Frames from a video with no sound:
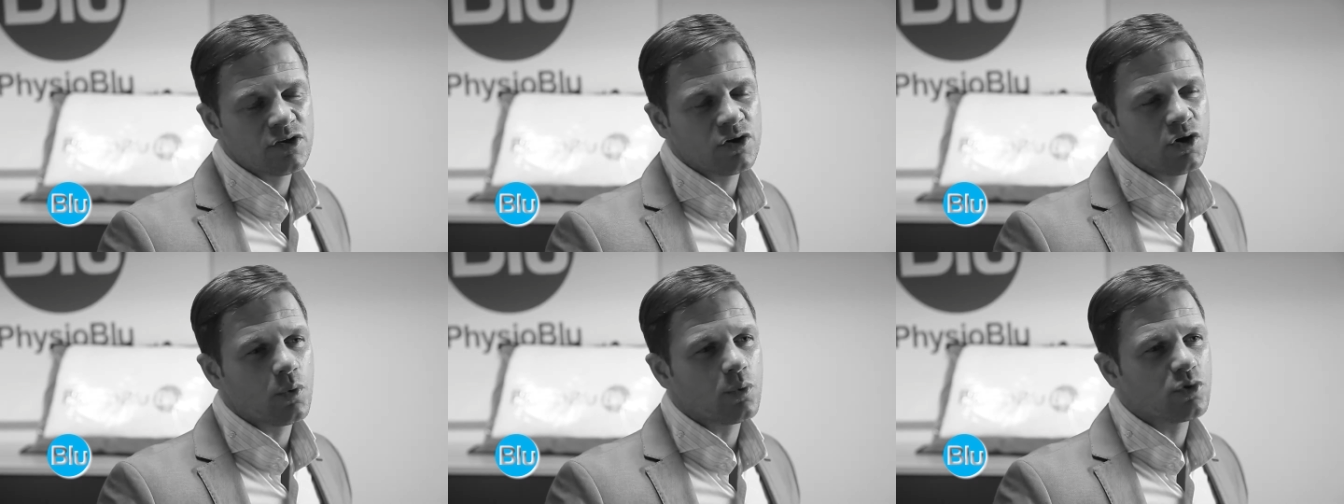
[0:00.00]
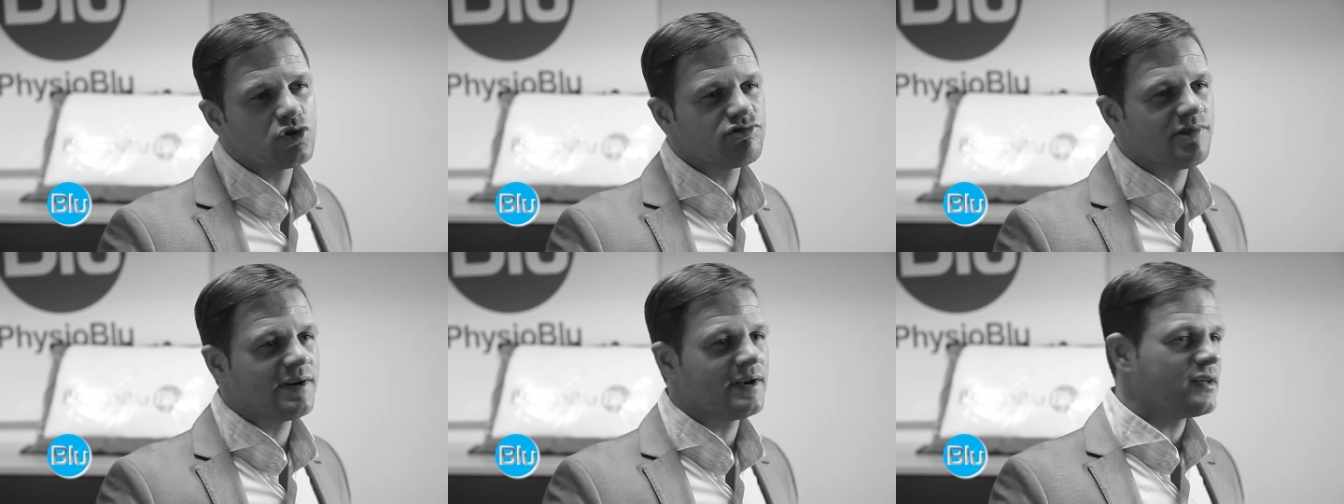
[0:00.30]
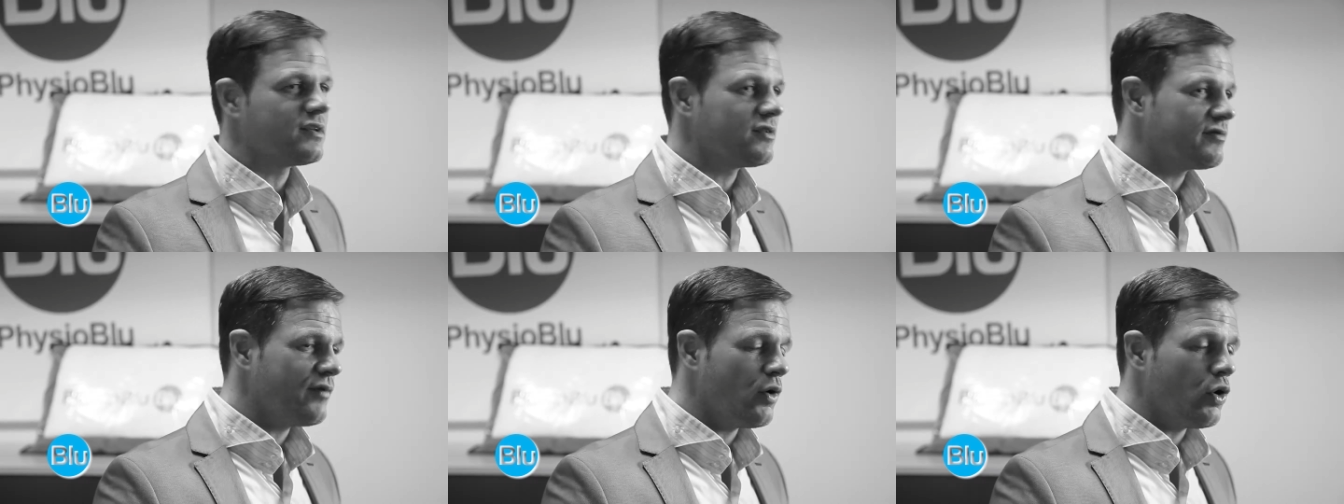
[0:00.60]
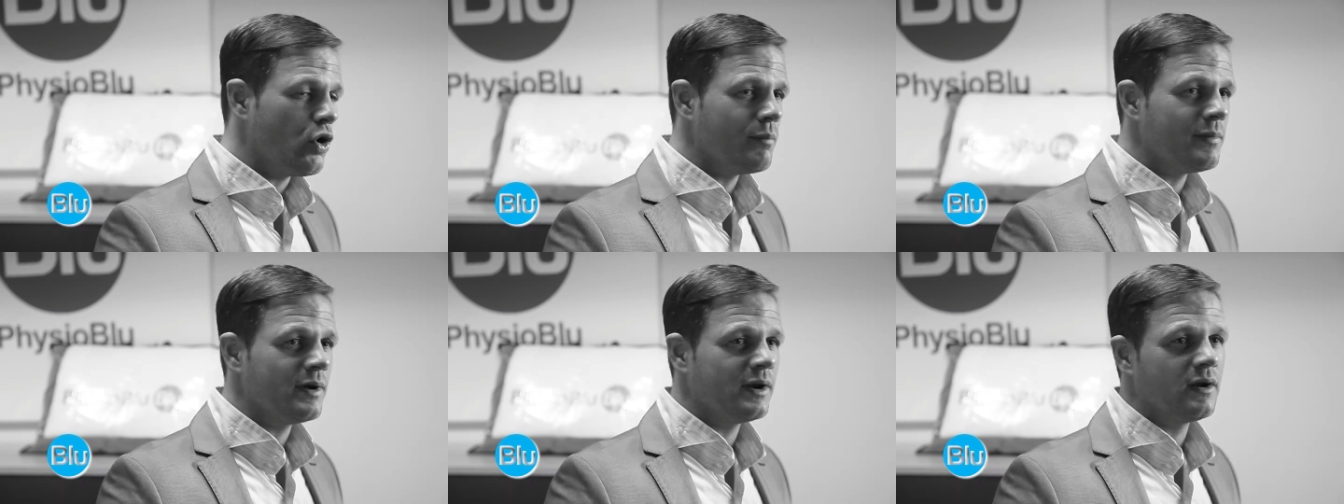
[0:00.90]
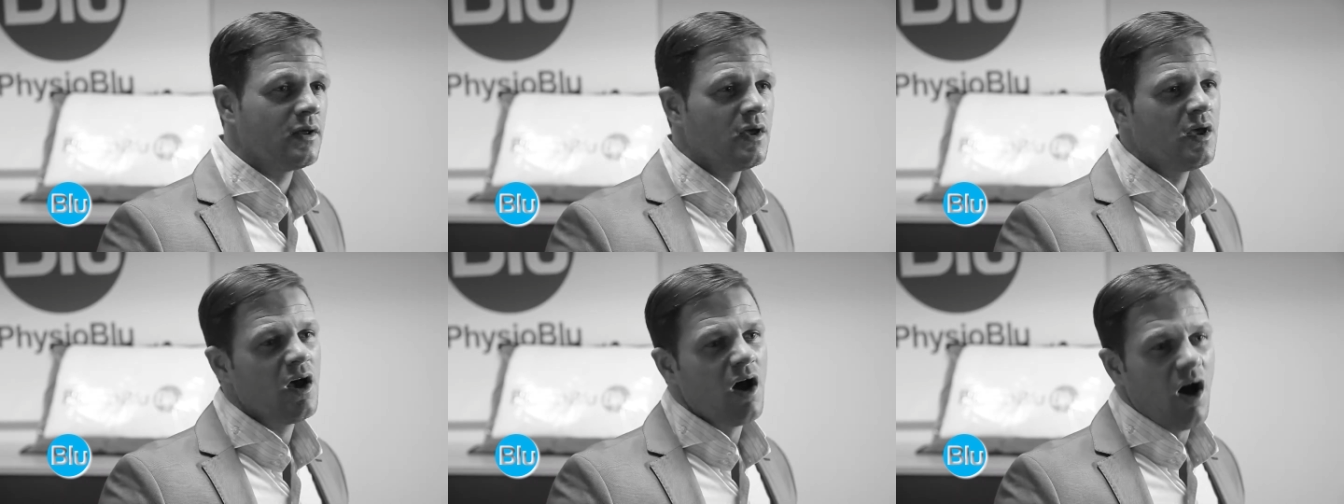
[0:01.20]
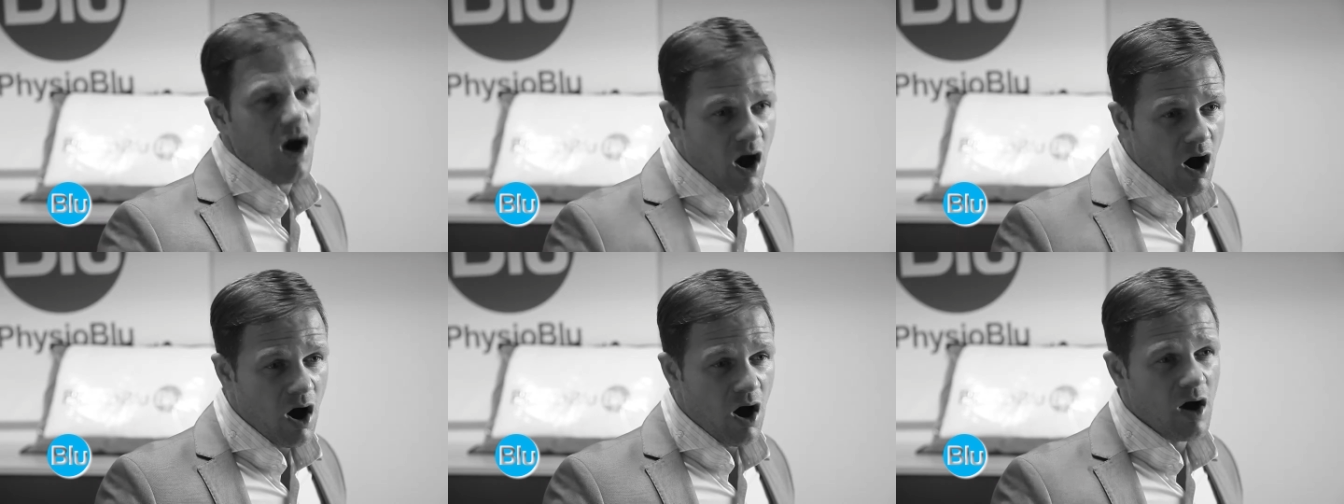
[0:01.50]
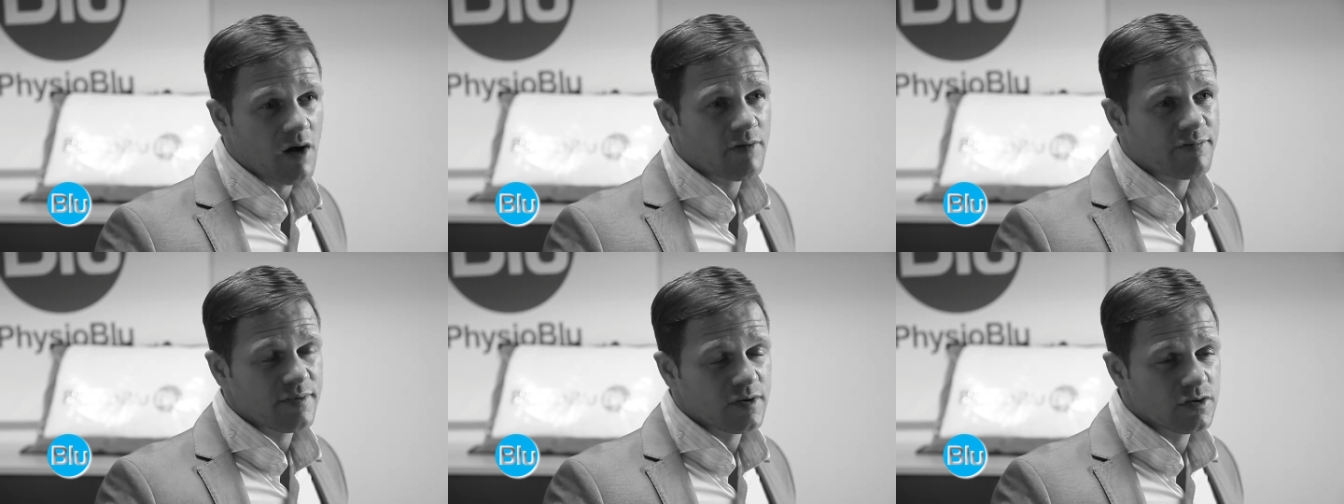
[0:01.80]
You know, transforming
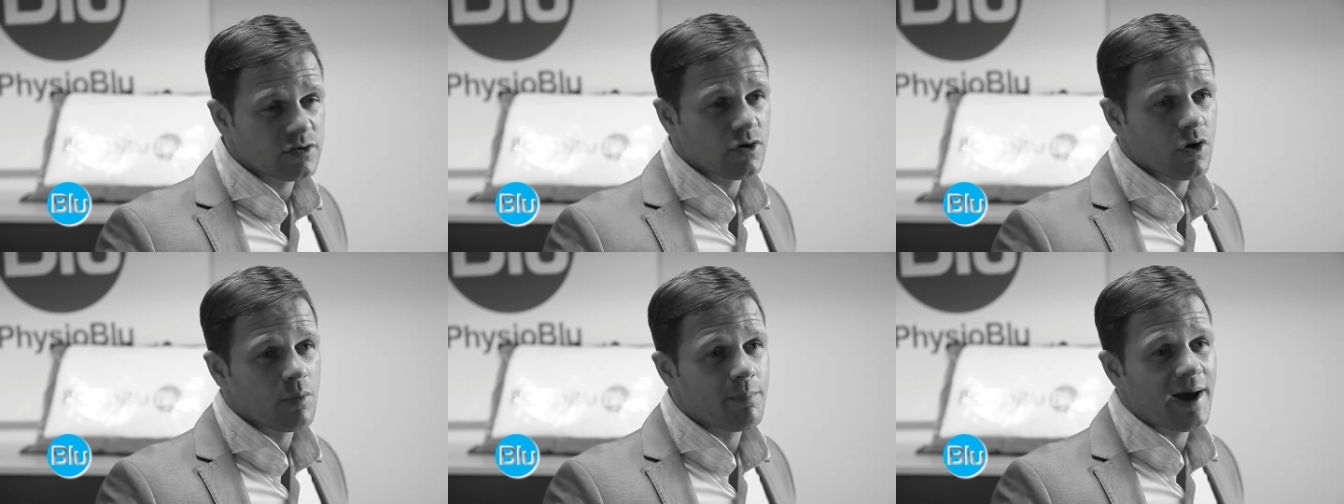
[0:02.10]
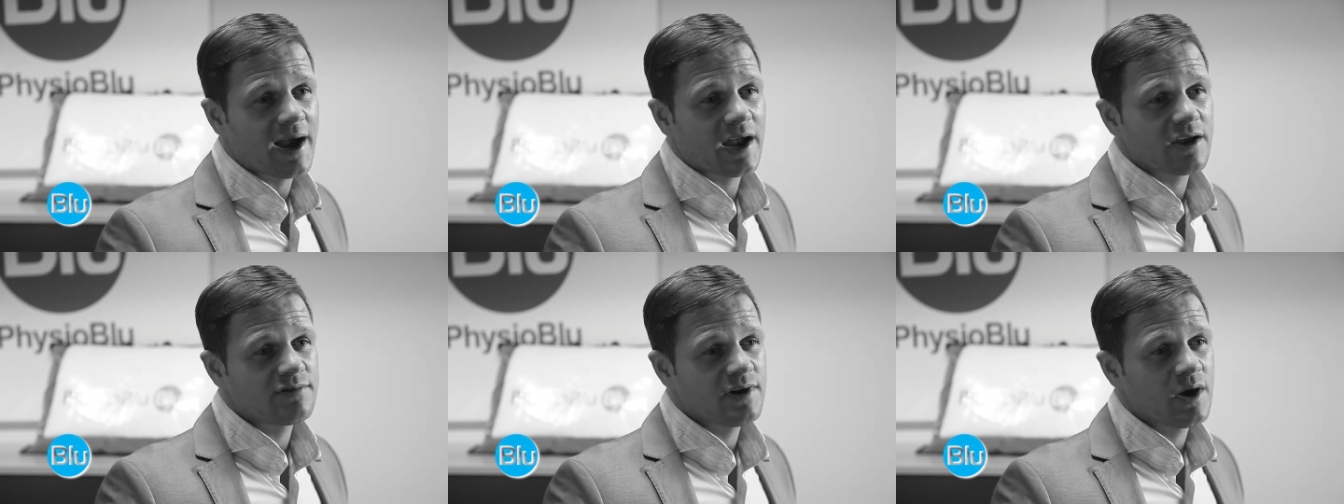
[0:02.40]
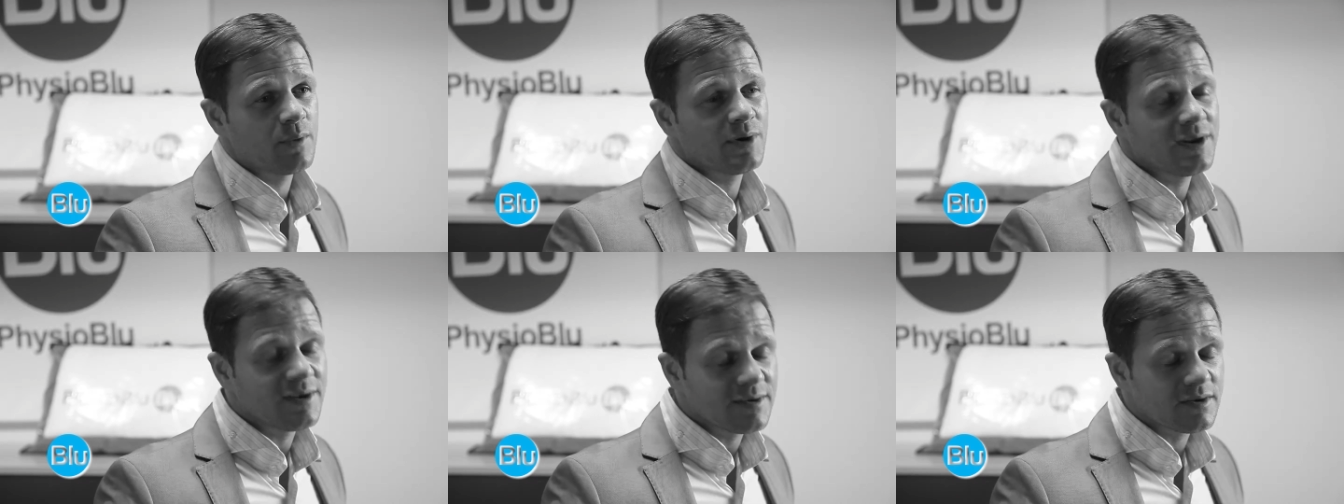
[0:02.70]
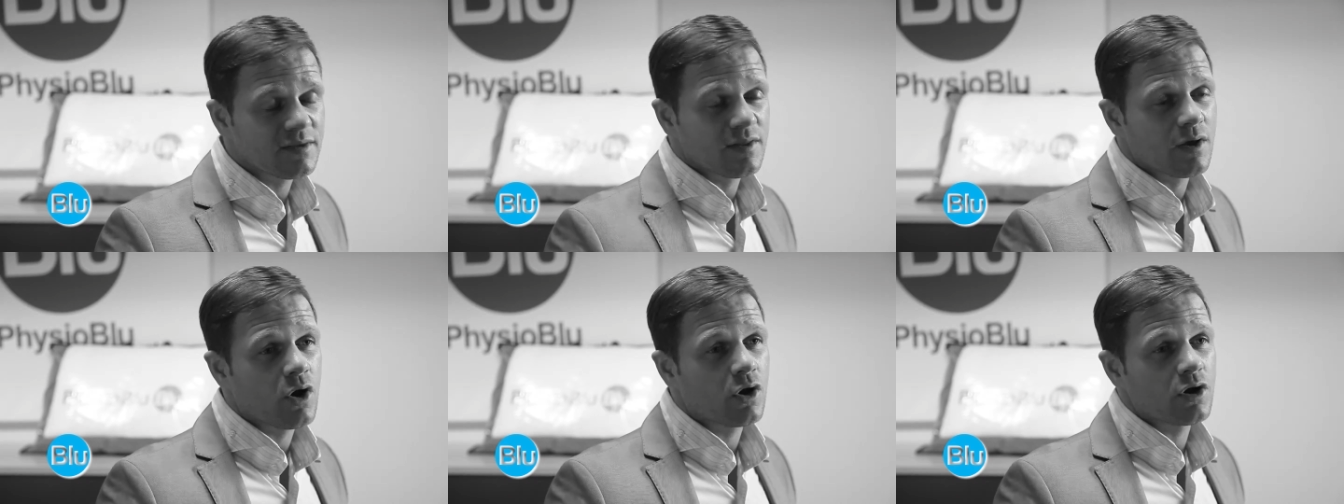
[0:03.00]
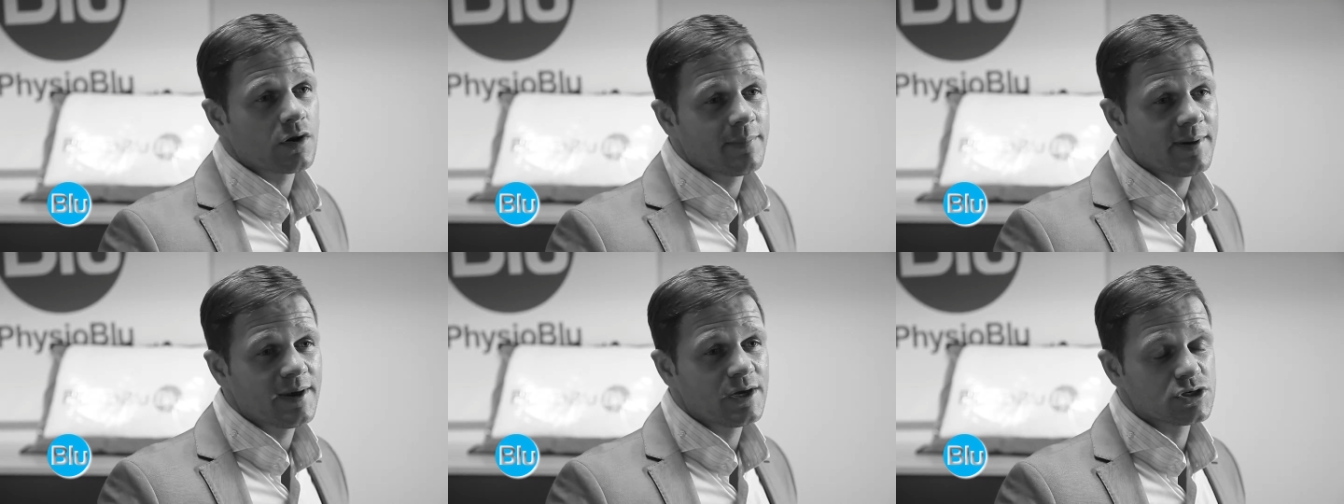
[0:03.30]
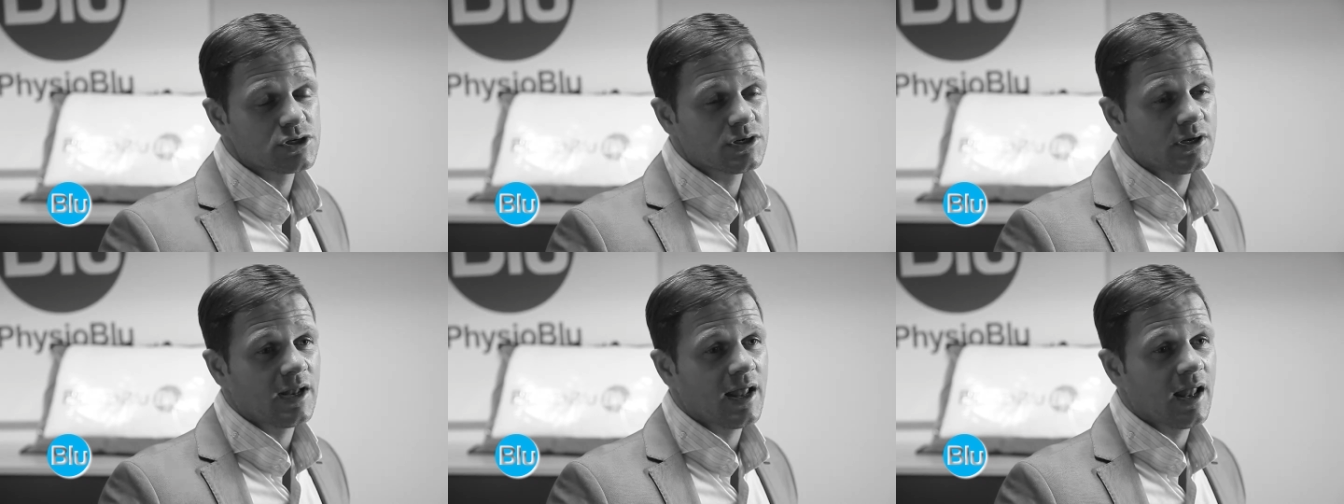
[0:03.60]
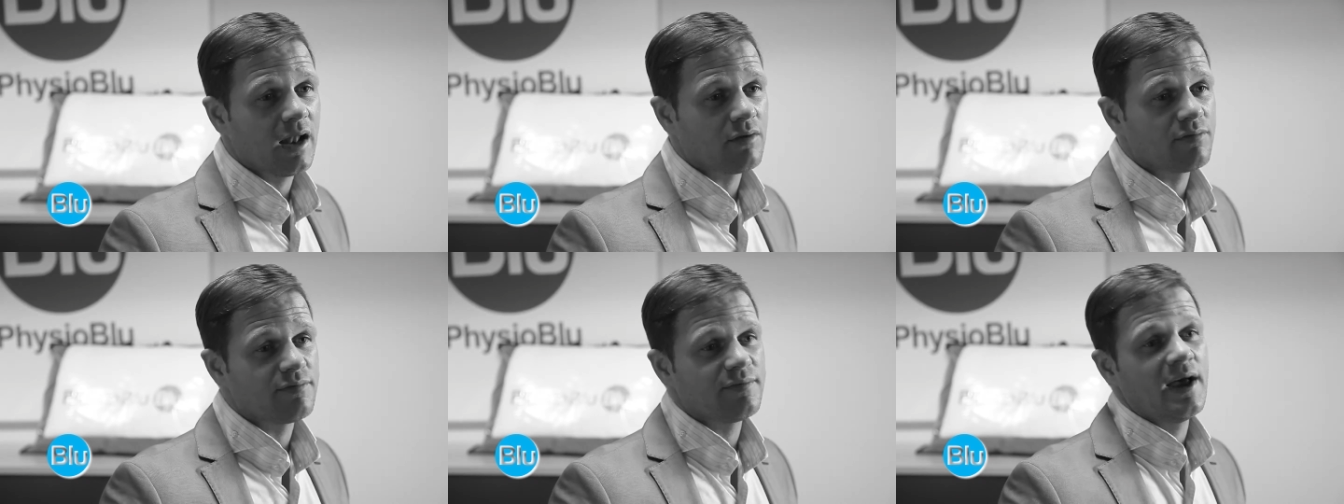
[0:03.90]
our physio background into the occupational
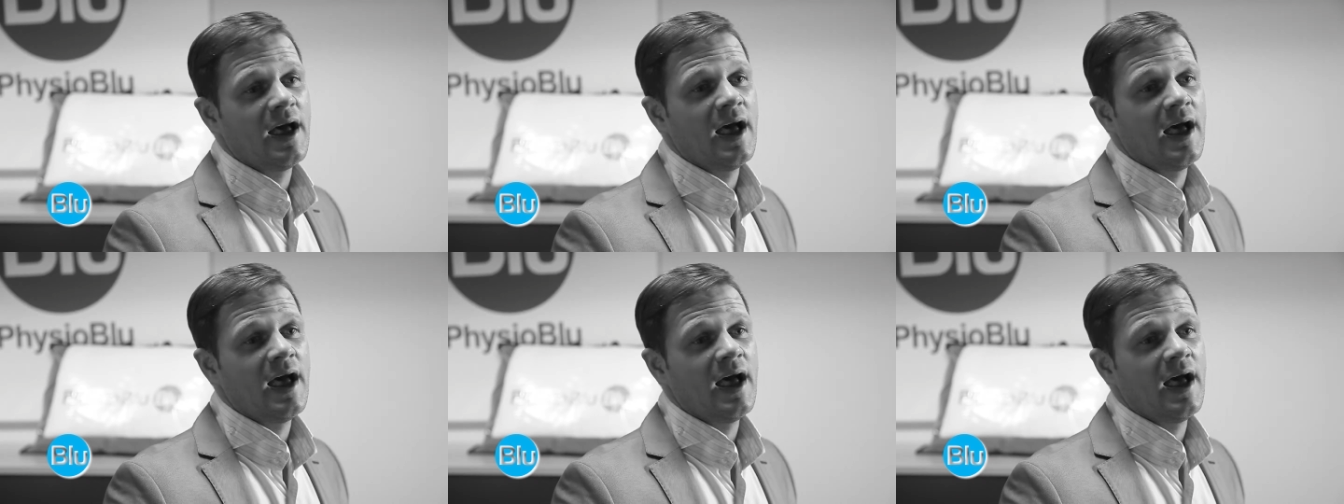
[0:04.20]
health